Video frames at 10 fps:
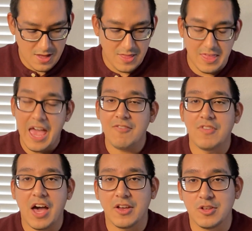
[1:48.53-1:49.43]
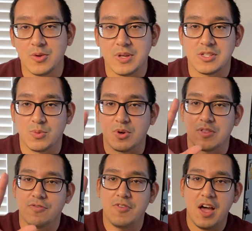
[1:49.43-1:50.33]
that value is
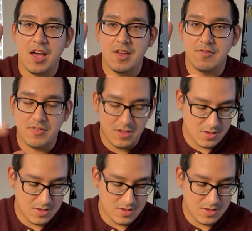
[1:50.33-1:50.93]
worth 5